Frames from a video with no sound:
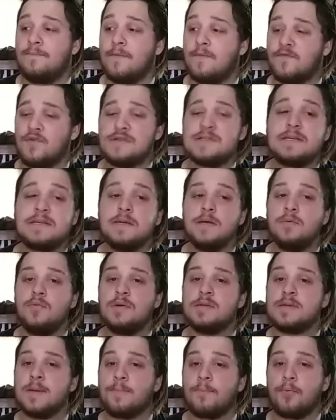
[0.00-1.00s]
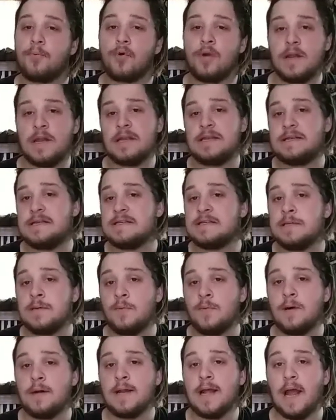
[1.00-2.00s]
First kill was a pretty
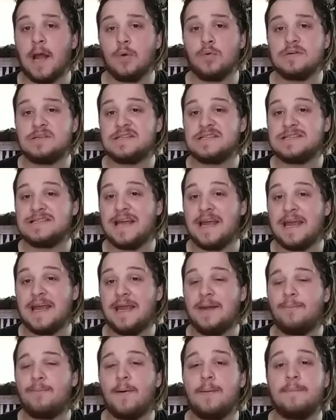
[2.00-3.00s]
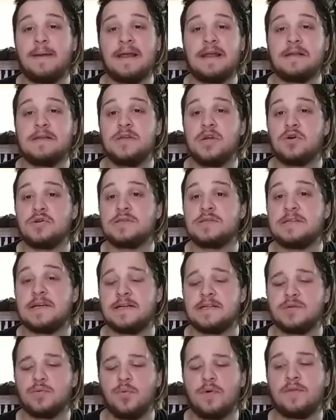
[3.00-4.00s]
decent one, I would say, but made no
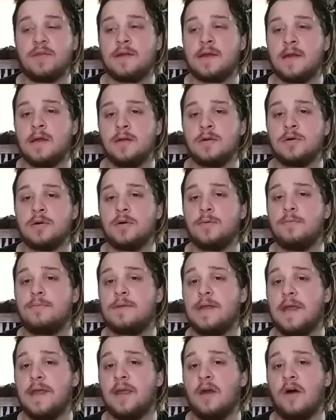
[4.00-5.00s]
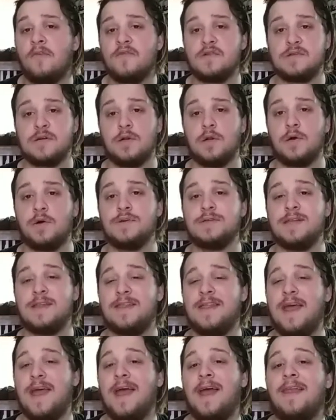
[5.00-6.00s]
sense with the killer taking off his clothes
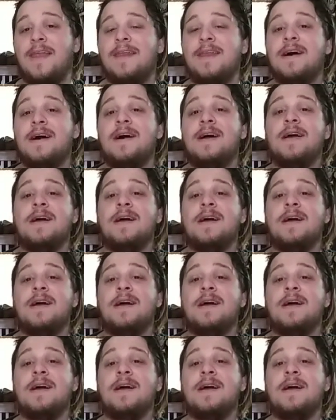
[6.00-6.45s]
and then